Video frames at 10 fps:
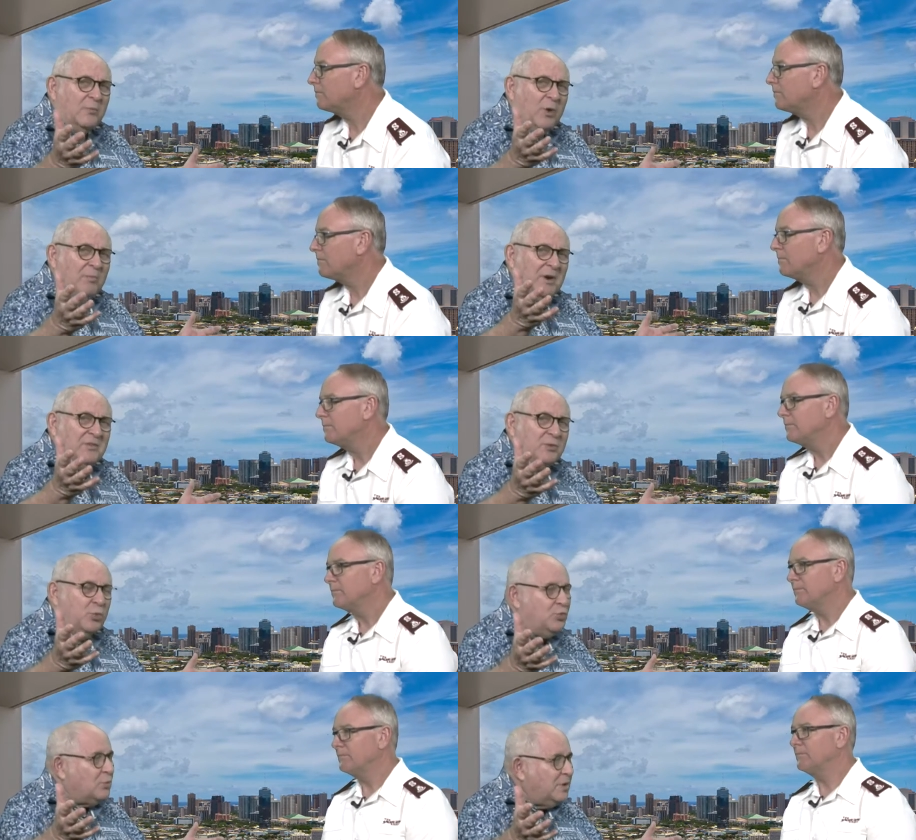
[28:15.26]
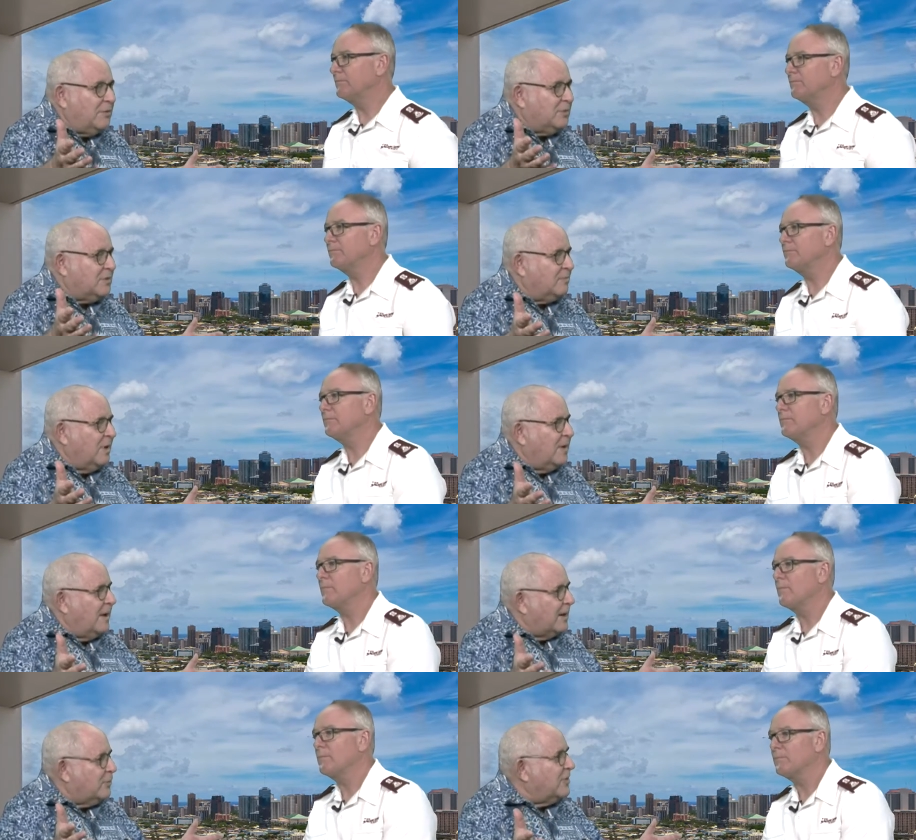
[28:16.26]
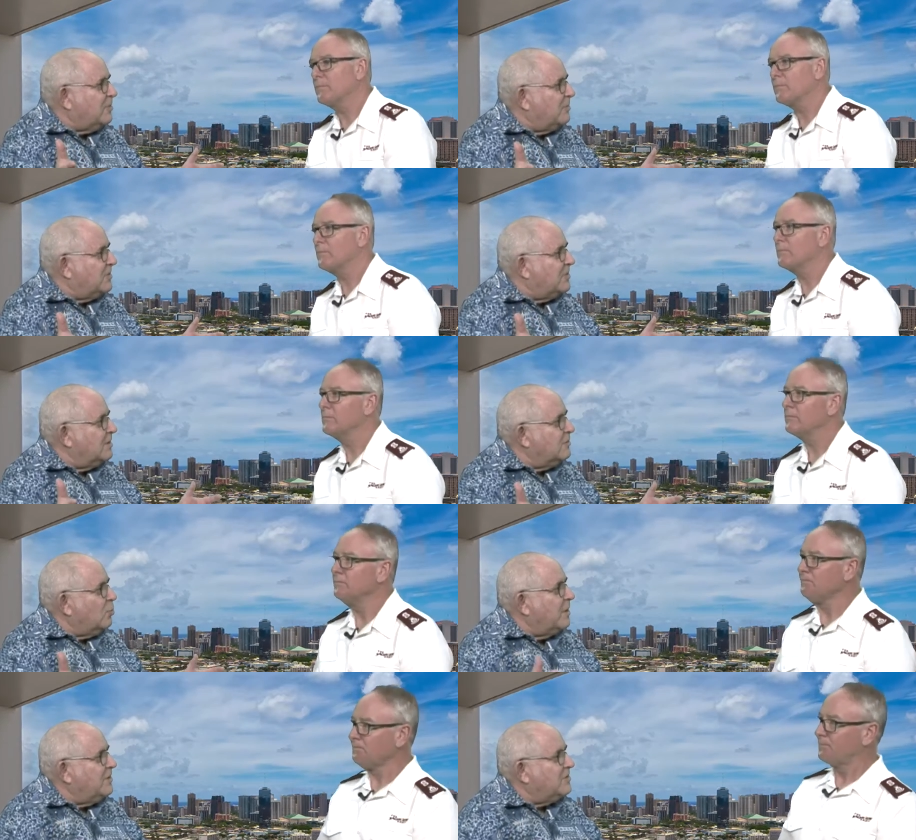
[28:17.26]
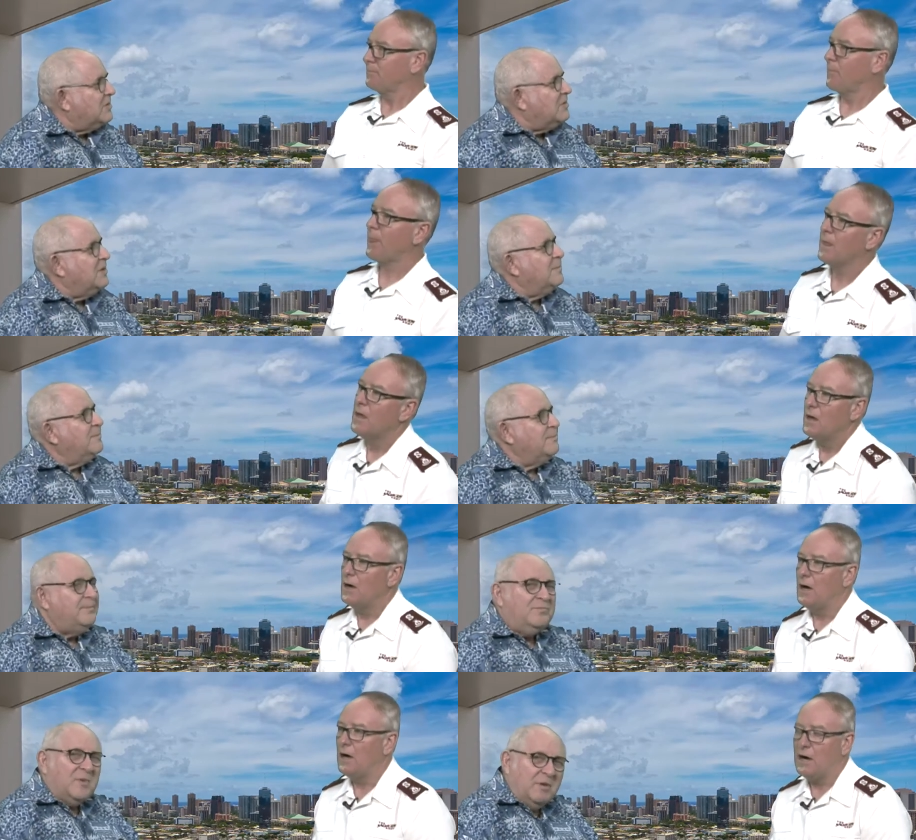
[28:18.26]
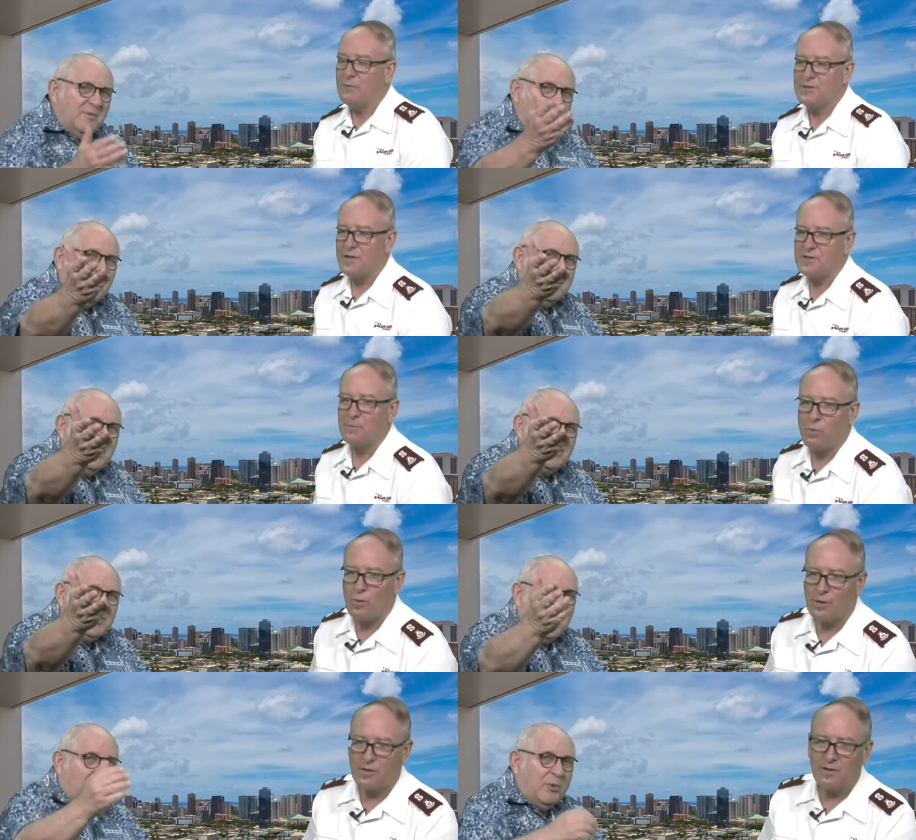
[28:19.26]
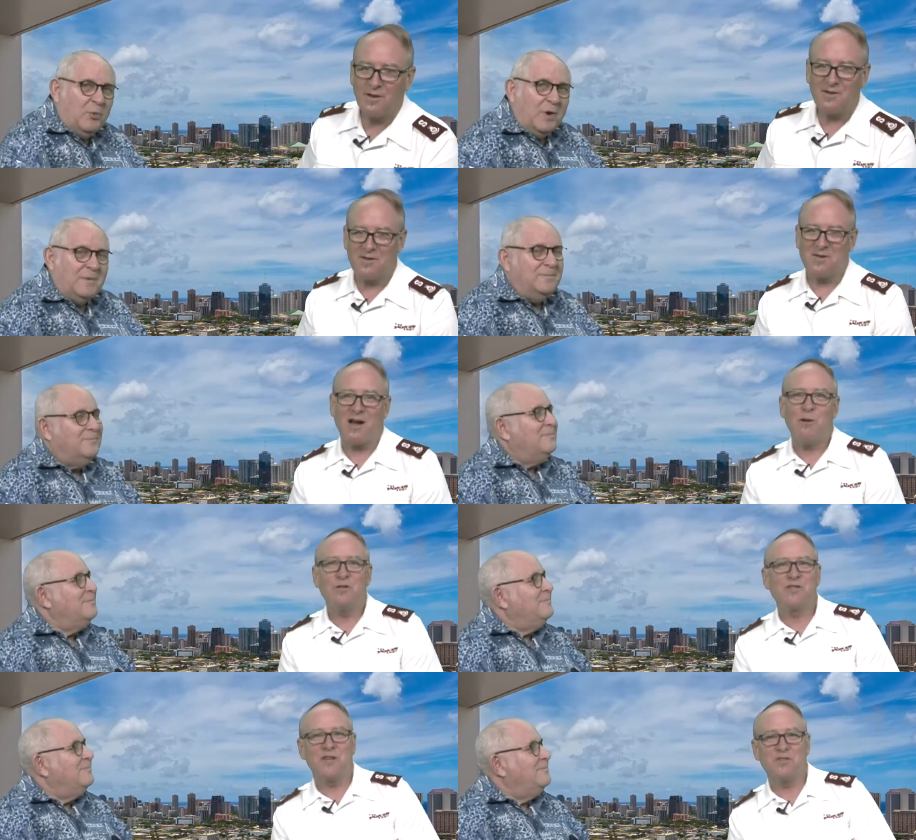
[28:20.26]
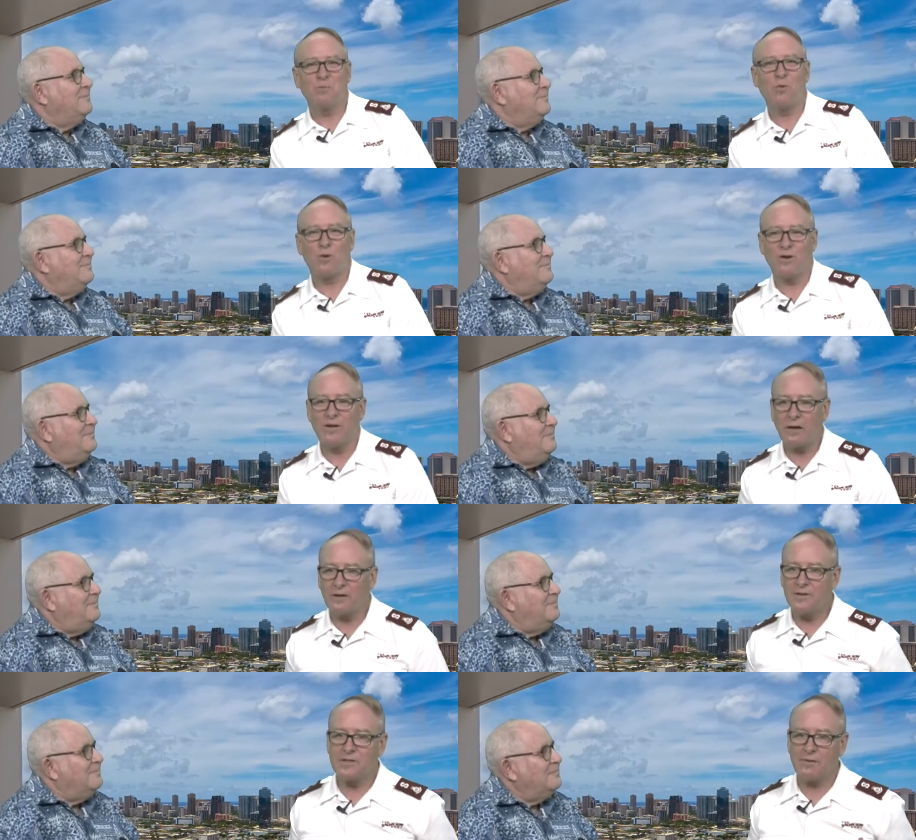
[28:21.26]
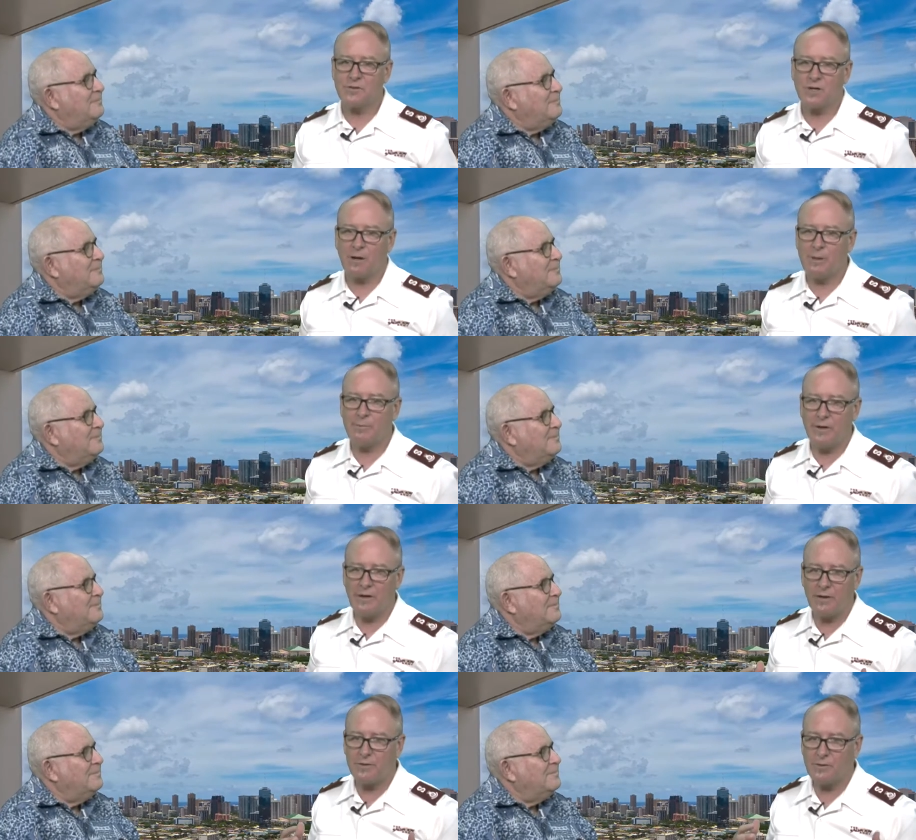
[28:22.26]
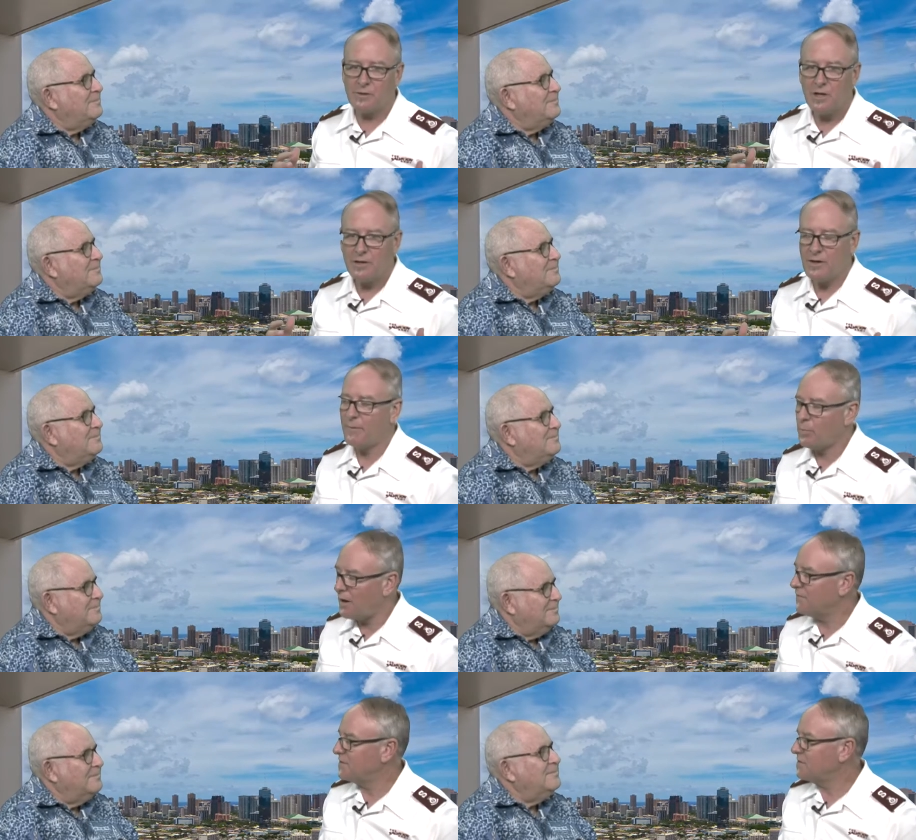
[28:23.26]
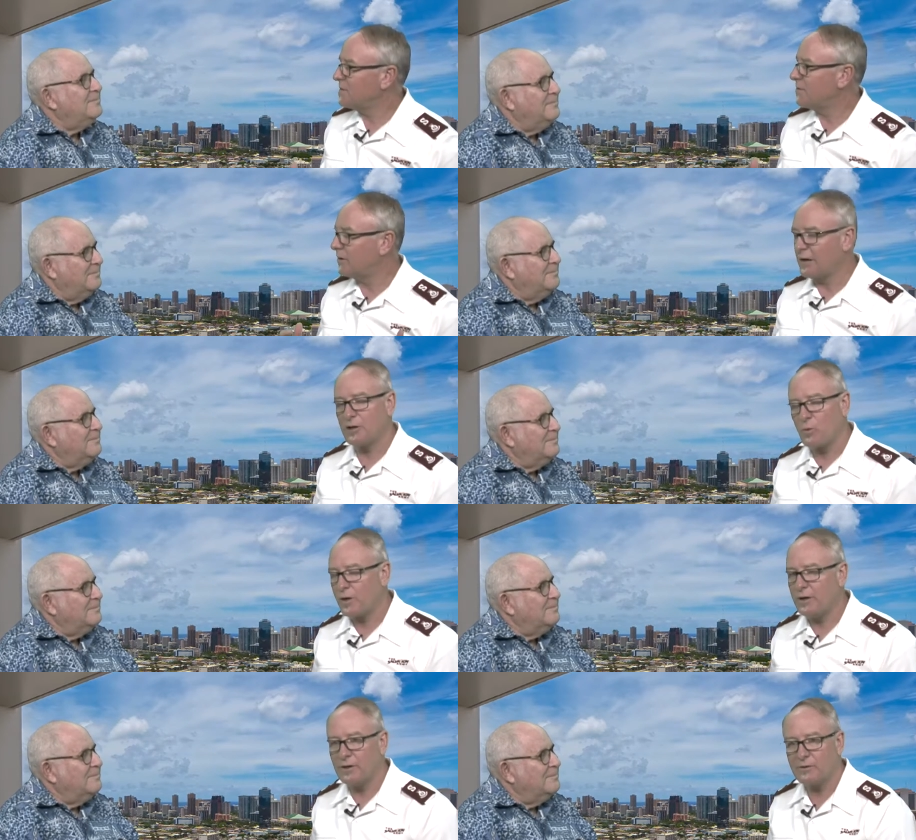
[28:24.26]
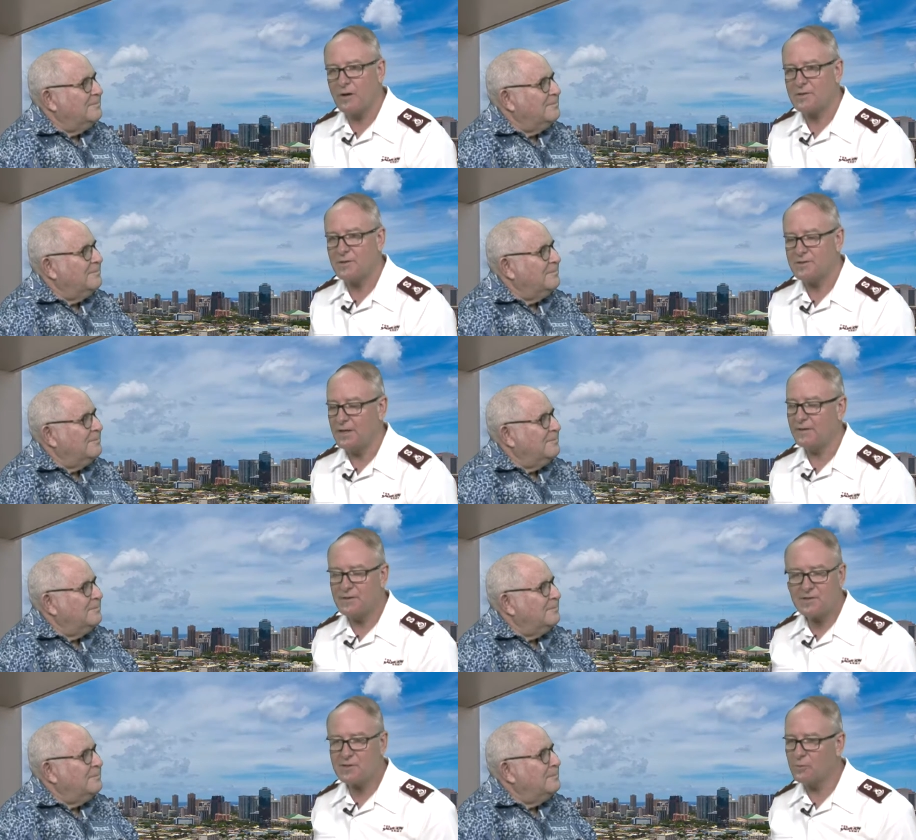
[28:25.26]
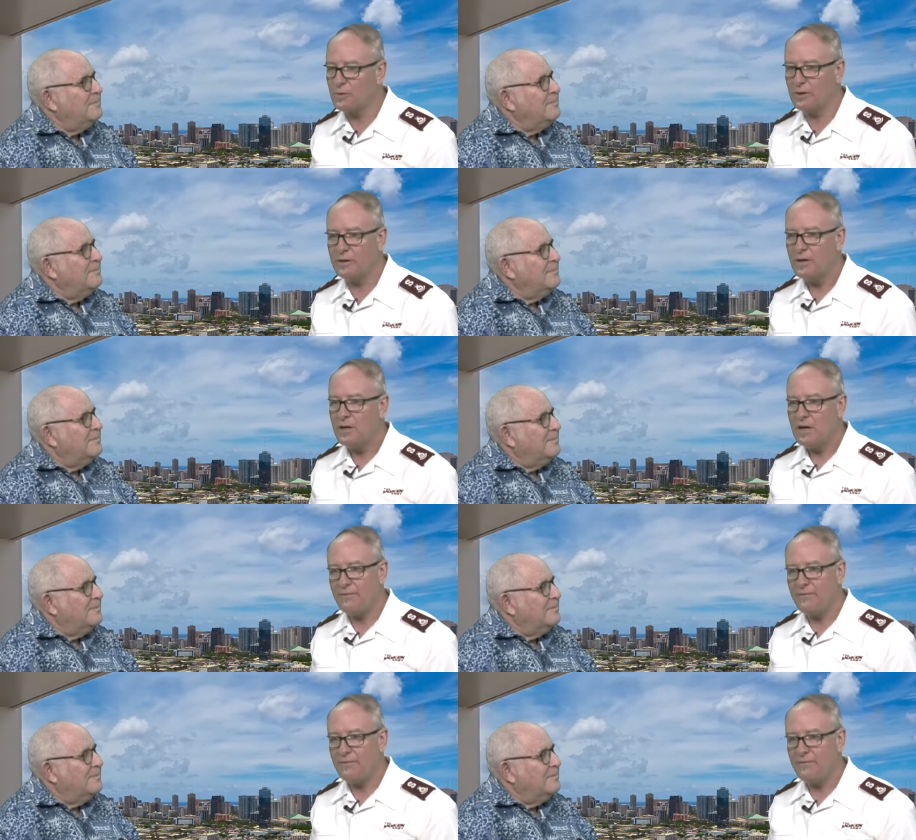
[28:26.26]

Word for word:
Speaker 1: What message would you leave with them at Christmas in 2016? Uh, I would say support. There's camera one. I would say
Speaker 2: support not only the Salvation Army but other nonprofits that are out here working across our state. This is a really a